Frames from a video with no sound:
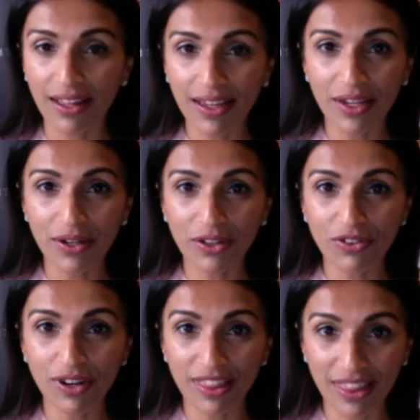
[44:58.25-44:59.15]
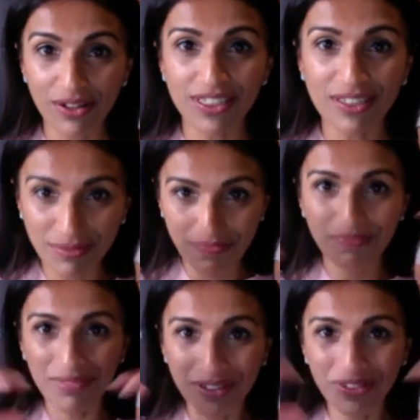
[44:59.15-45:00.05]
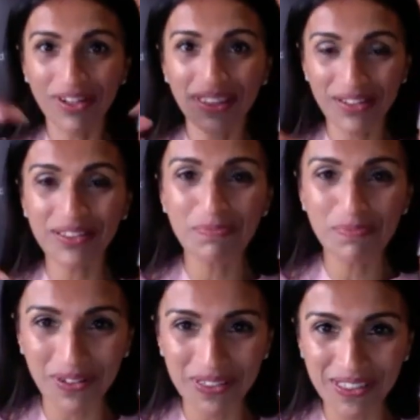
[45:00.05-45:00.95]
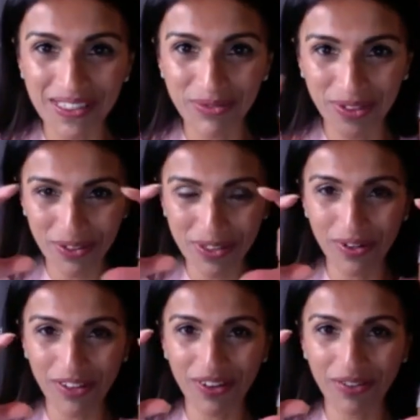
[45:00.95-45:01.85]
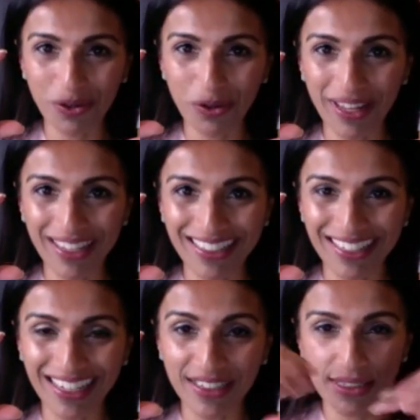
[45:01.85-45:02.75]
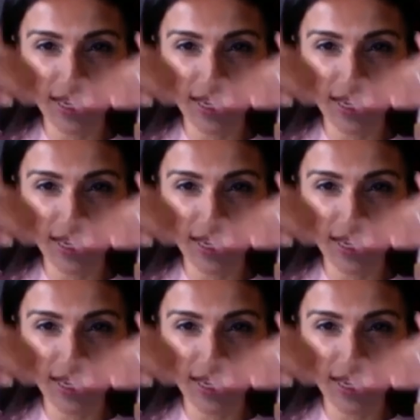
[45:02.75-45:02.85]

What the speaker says: you know, you've got 1,000 pulses with those 25 gold-plated needles.